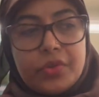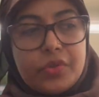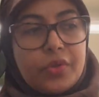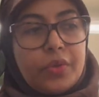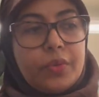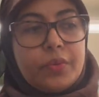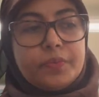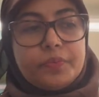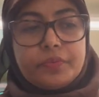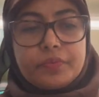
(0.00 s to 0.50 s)

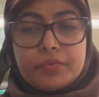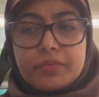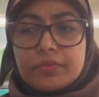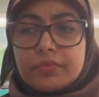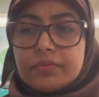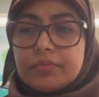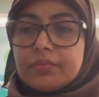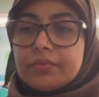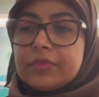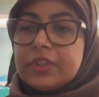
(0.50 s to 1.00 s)
So
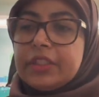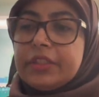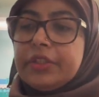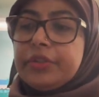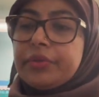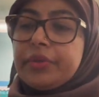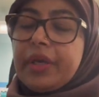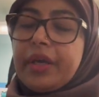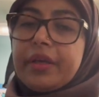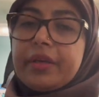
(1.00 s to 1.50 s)

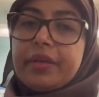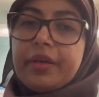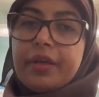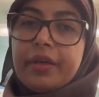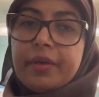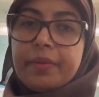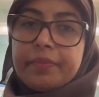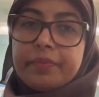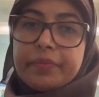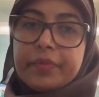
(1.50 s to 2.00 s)
you can
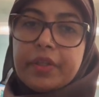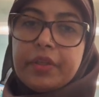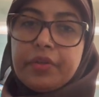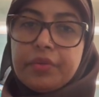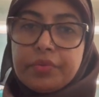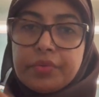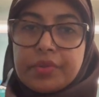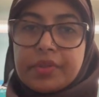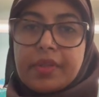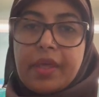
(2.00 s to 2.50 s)

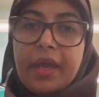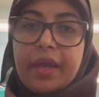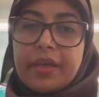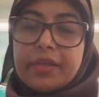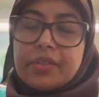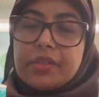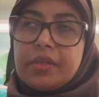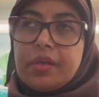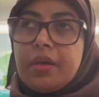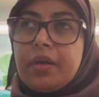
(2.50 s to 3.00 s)
use
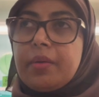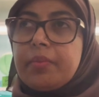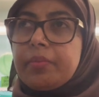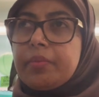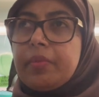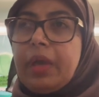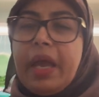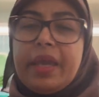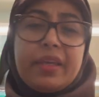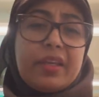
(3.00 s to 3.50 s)
that,
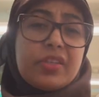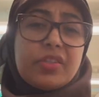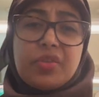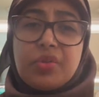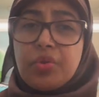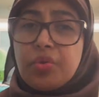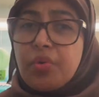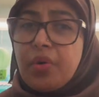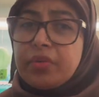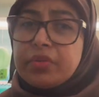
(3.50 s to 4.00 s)
I guess,
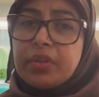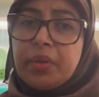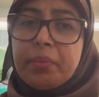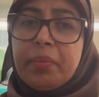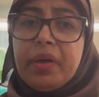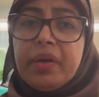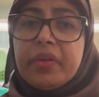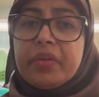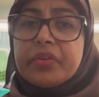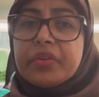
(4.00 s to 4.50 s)
throughout the
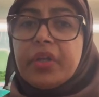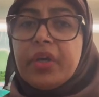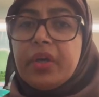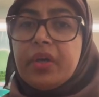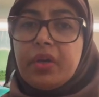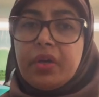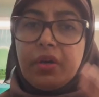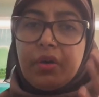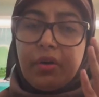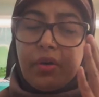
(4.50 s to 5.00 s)
month,
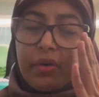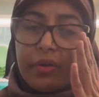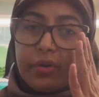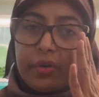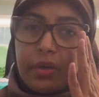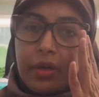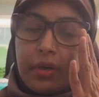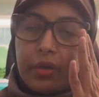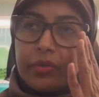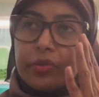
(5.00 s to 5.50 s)
or
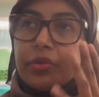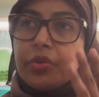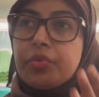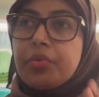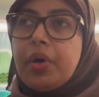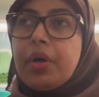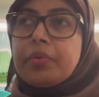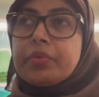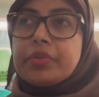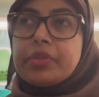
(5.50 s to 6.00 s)

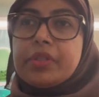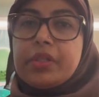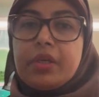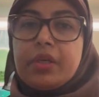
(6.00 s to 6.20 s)
throughout